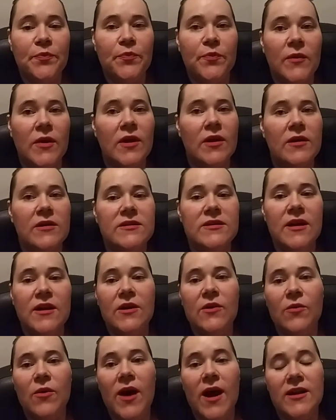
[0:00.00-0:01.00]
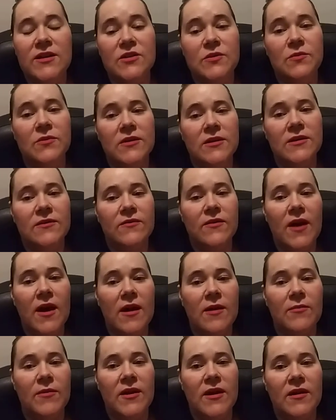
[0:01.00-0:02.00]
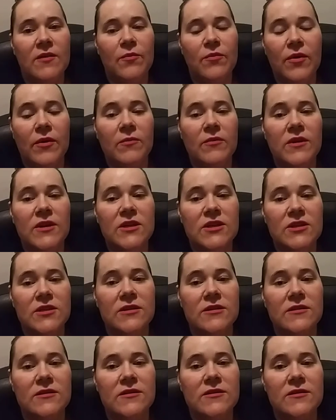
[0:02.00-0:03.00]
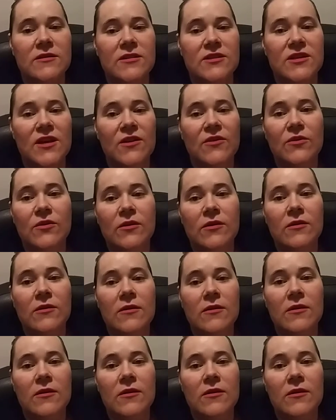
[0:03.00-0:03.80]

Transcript: I tell you what, I do believe I may have premonitions in general.